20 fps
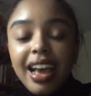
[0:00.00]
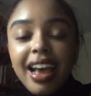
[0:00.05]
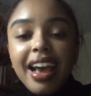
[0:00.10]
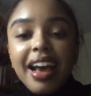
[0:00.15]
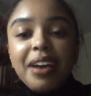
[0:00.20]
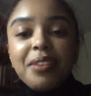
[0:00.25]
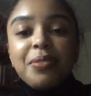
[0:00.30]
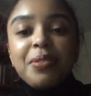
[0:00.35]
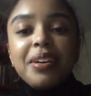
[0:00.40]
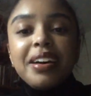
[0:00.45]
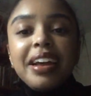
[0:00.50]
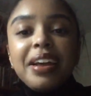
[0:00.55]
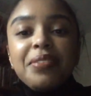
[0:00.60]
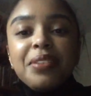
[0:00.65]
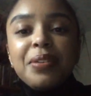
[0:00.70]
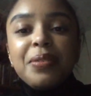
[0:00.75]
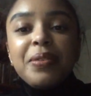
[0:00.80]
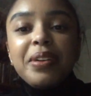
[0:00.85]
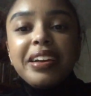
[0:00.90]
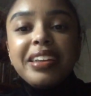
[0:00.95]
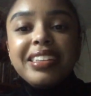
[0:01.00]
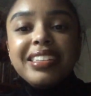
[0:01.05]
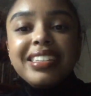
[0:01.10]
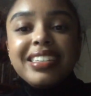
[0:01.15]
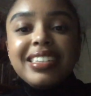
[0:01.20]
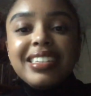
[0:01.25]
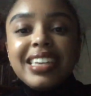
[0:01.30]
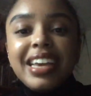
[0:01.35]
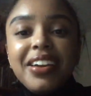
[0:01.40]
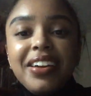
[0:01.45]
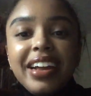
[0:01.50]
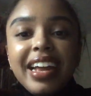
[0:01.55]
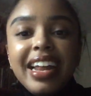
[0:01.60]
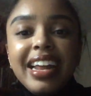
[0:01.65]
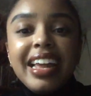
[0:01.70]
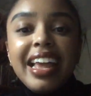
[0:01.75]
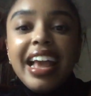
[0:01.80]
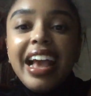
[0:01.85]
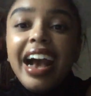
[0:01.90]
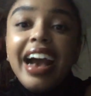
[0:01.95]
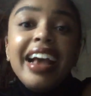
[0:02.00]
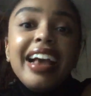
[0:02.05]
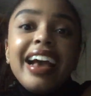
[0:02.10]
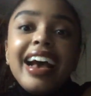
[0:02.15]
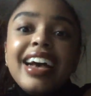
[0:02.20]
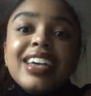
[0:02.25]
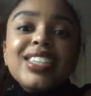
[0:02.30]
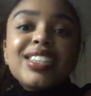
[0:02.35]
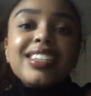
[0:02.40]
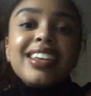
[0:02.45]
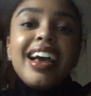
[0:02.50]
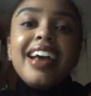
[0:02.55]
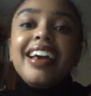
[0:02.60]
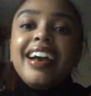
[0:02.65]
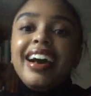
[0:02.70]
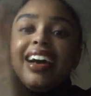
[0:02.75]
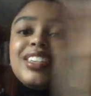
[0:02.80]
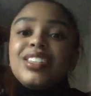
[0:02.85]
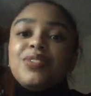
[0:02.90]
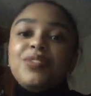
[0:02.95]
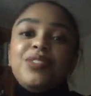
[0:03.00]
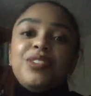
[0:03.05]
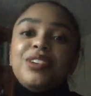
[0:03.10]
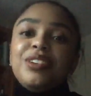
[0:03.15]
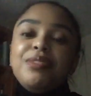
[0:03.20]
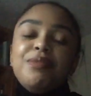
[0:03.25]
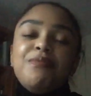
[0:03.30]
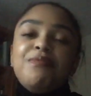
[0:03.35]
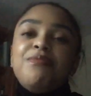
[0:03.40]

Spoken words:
What everyone's interrogating. I asked for,